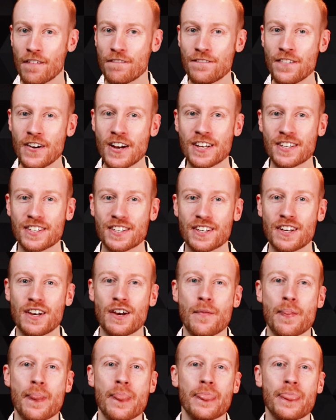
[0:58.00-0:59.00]
First,
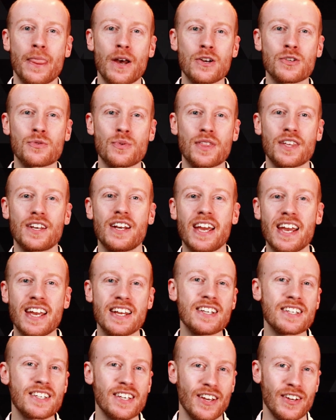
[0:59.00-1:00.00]
those with an
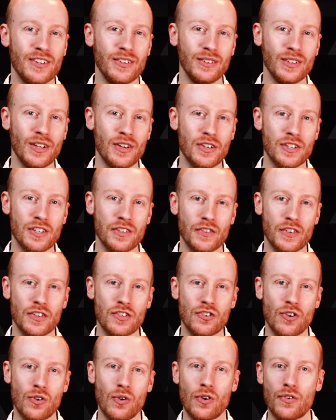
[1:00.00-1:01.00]
internal locus of
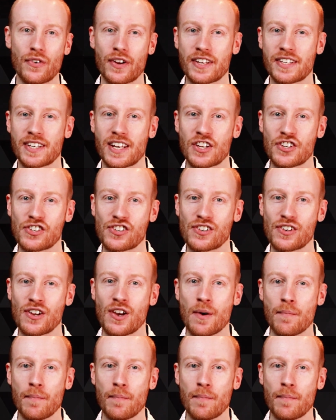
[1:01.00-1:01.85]
control orientation